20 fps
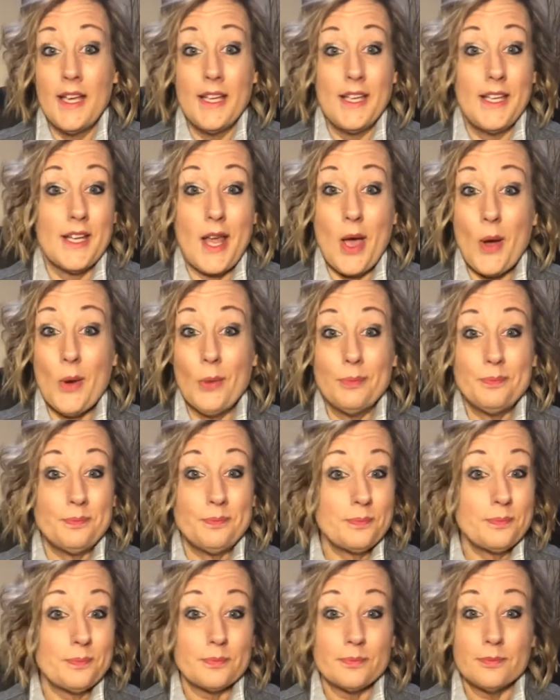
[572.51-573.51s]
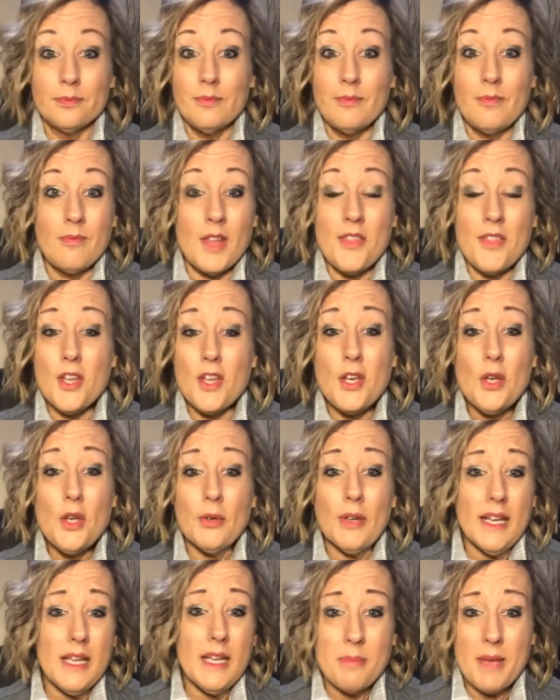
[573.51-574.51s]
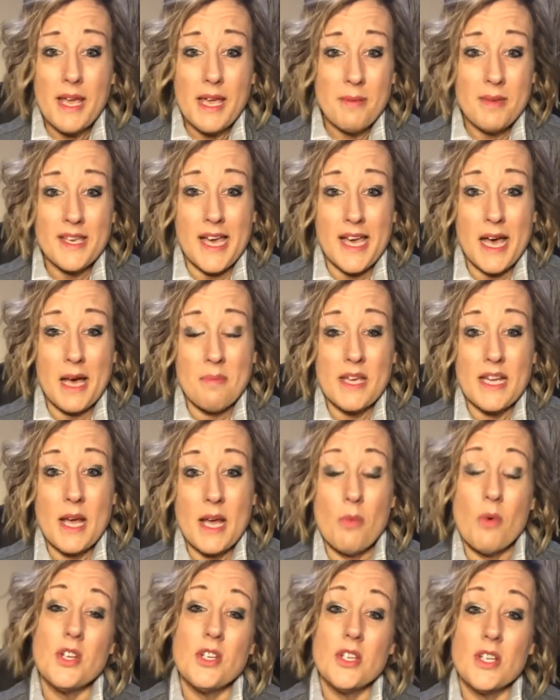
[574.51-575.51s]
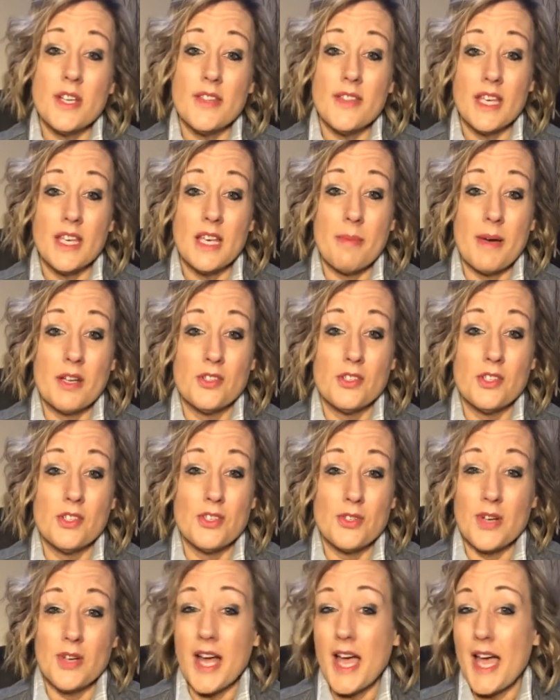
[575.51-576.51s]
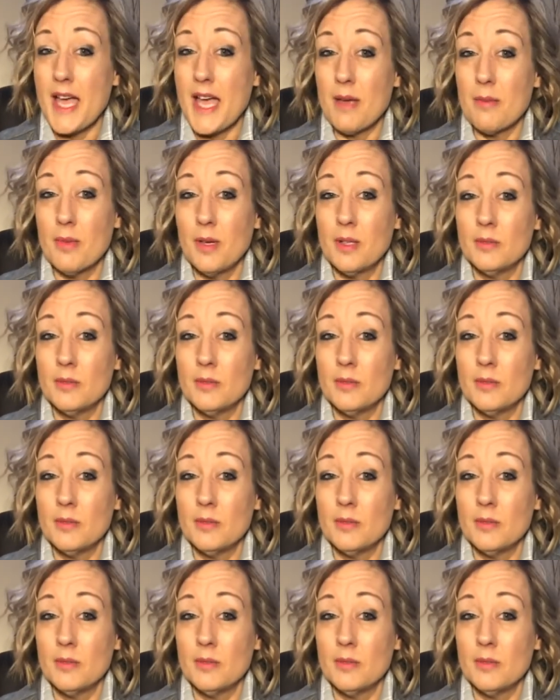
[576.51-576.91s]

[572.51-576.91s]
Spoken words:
the new grandbaby coming. I want you to think about your tribe.